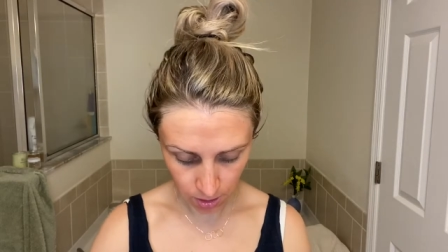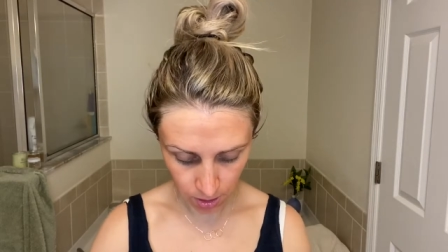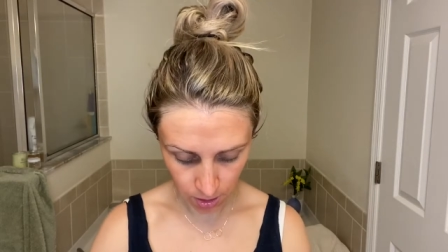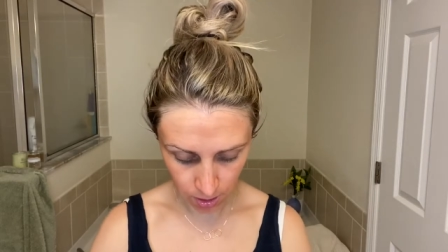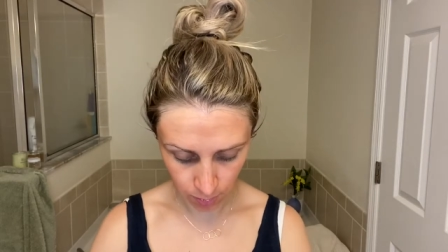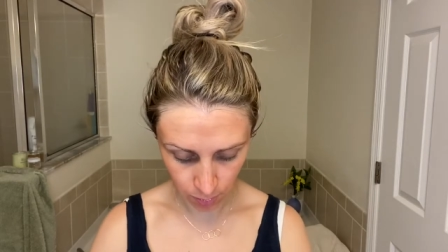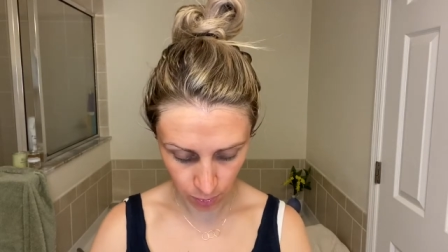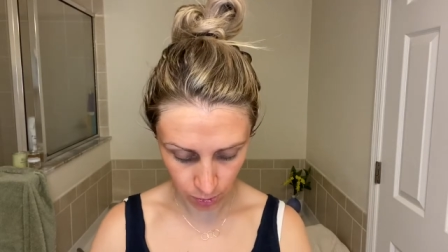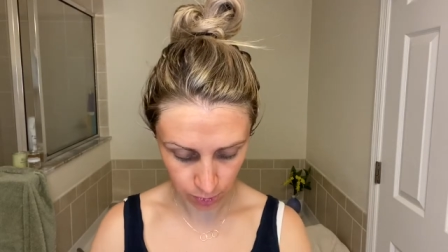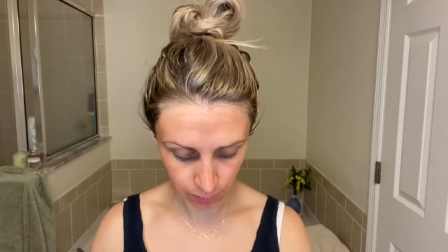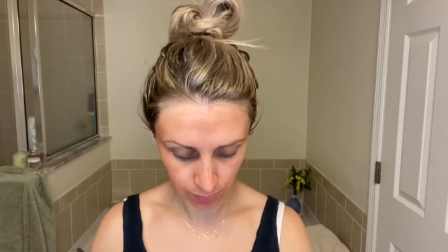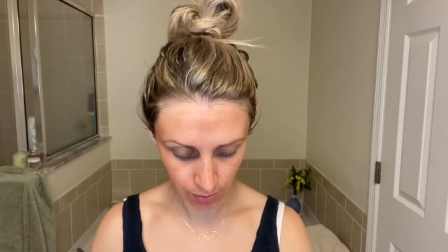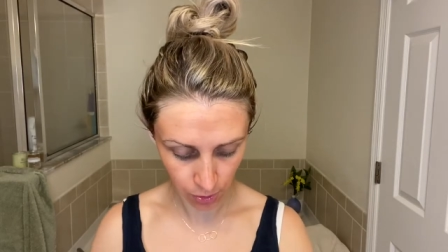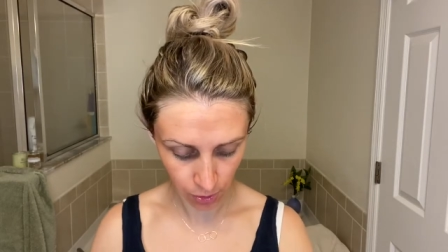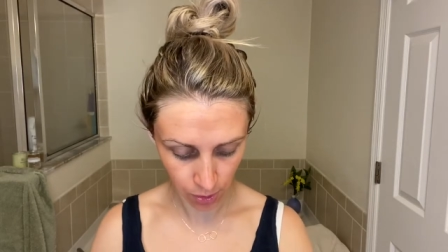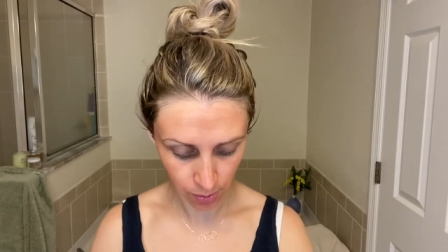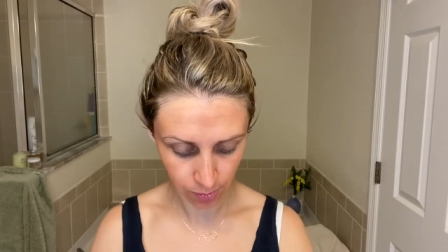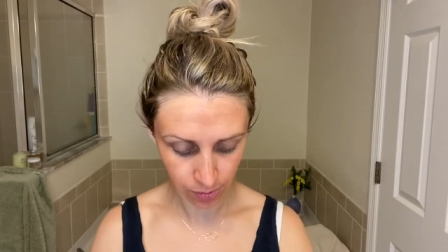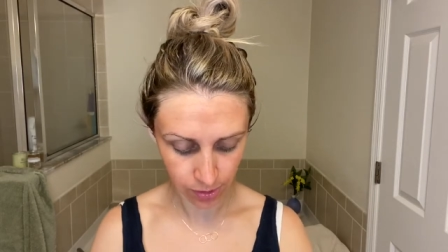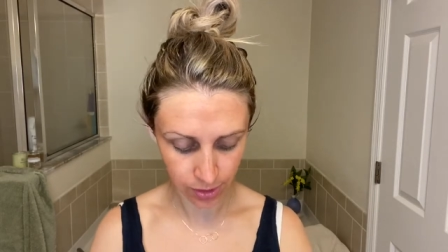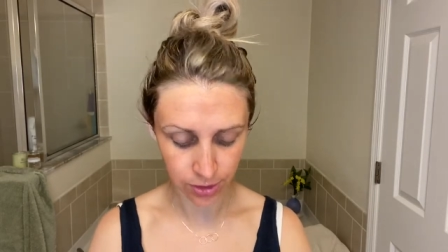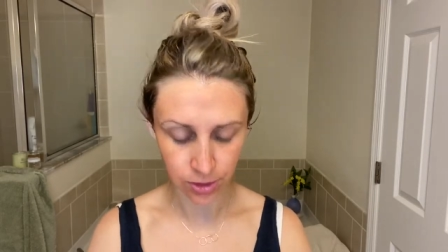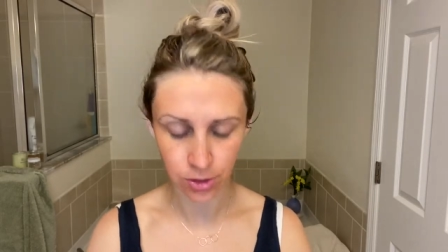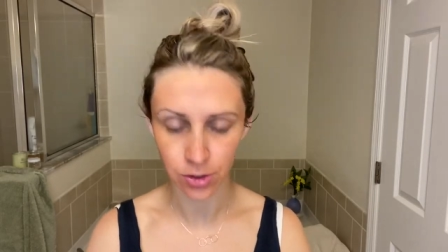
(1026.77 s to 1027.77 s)
Where's my cream
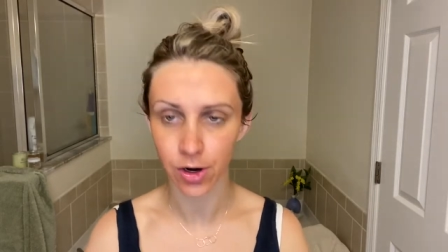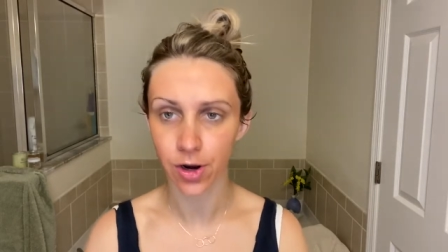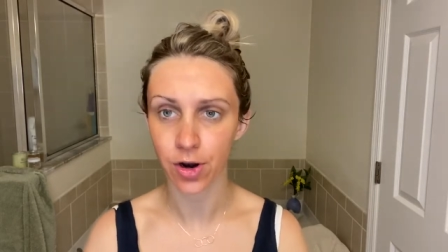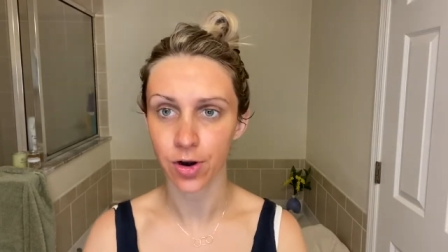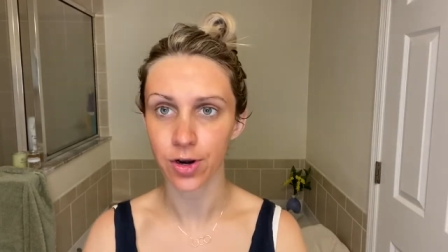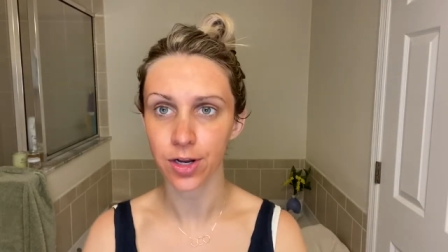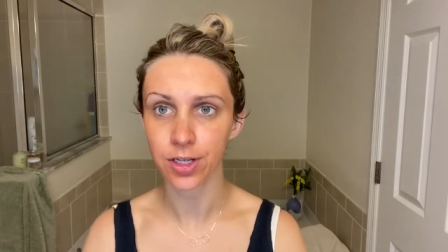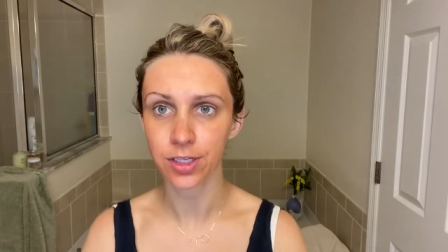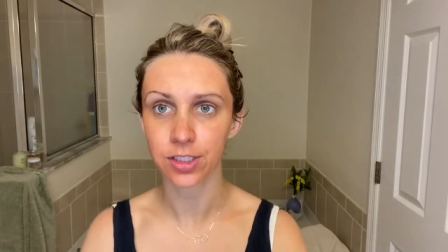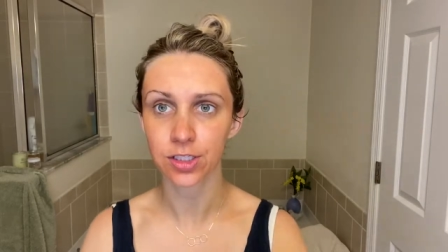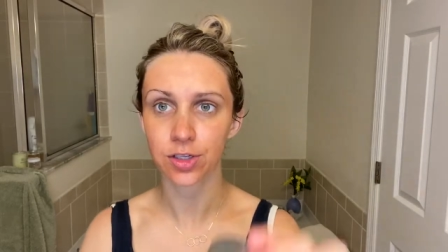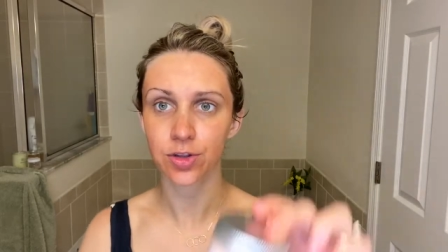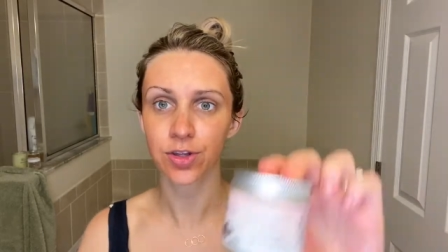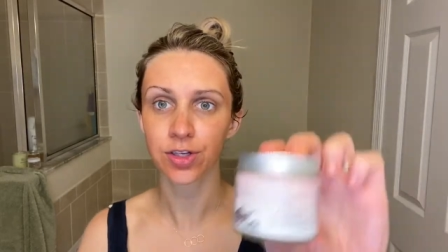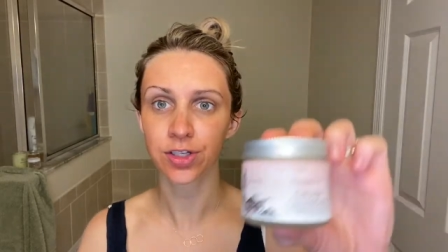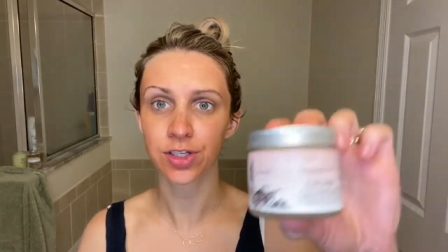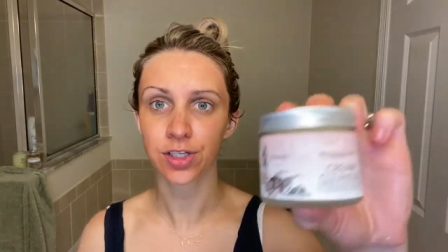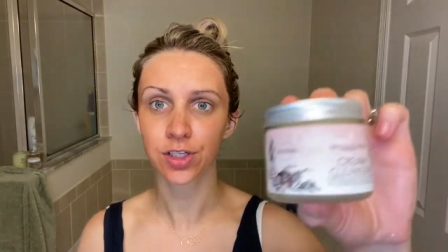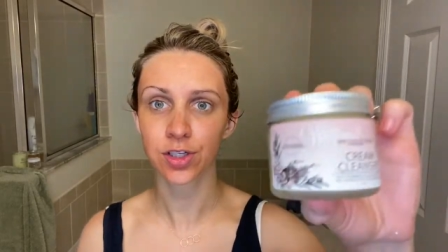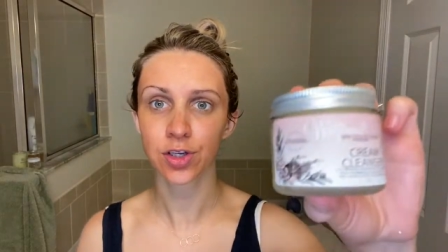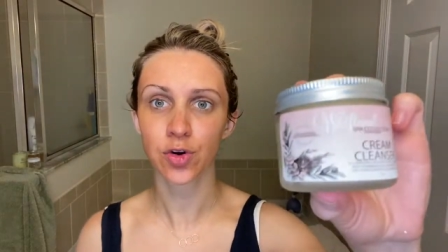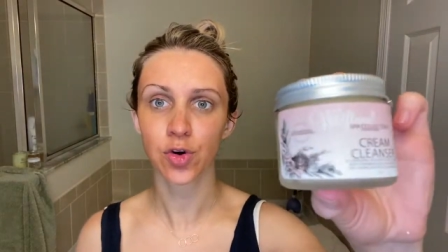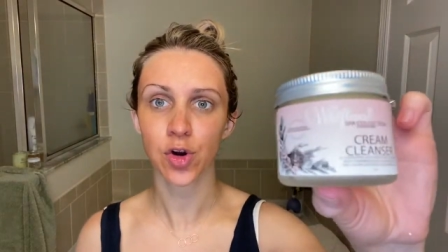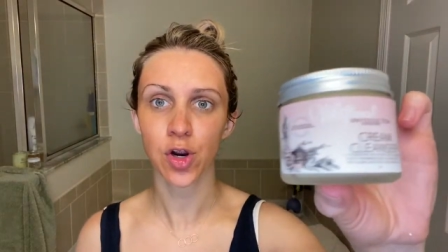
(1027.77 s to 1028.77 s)
cleanser? Here it is. So this is
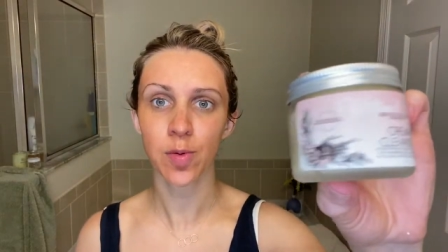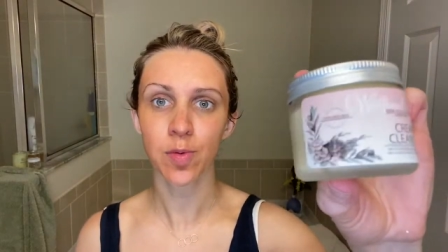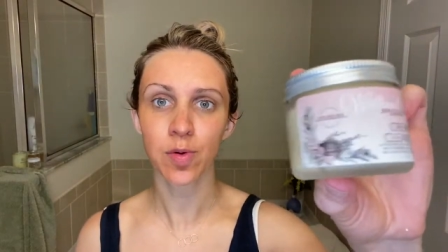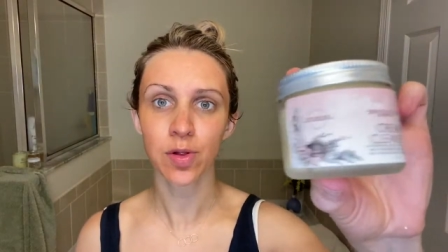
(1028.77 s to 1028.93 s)
the cream